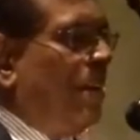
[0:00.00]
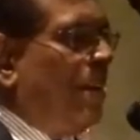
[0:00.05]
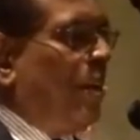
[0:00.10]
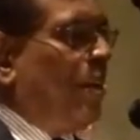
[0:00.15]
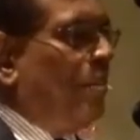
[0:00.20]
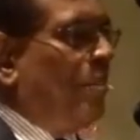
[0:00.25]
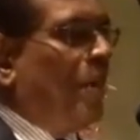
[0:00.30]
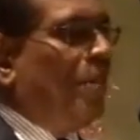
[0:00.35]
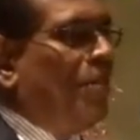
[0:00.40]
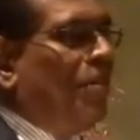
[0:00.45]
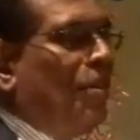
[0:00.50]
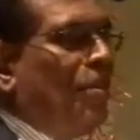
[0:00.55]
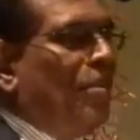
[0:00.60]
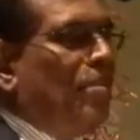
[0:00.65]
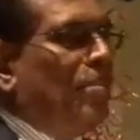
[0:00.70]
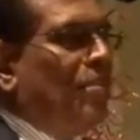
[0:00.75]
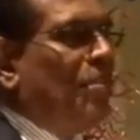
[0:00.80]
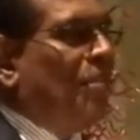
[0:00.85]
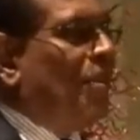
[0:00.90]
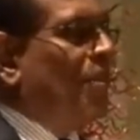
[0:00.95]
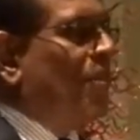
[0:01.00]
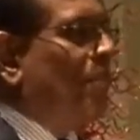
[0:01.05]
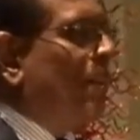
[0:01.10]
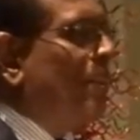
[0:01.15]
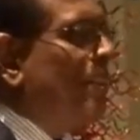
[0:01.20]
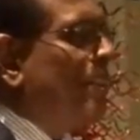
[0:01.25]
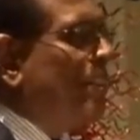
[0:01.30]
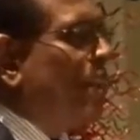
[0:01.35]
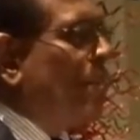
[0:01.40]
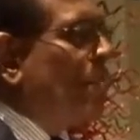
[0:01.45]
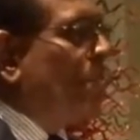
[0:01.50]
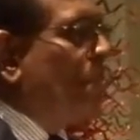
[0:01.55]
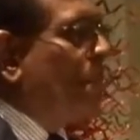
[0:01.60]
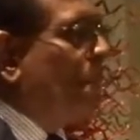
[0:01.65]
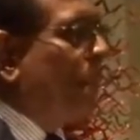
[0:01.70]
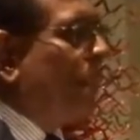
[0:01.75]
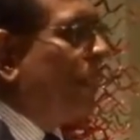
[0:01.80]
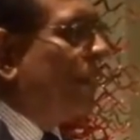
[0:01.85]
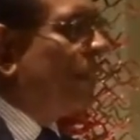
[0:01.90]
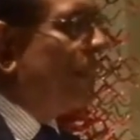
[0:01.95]
Apart from friendship,
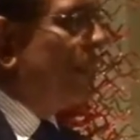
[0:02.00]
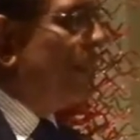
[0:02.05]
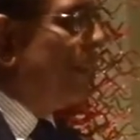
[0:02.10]
the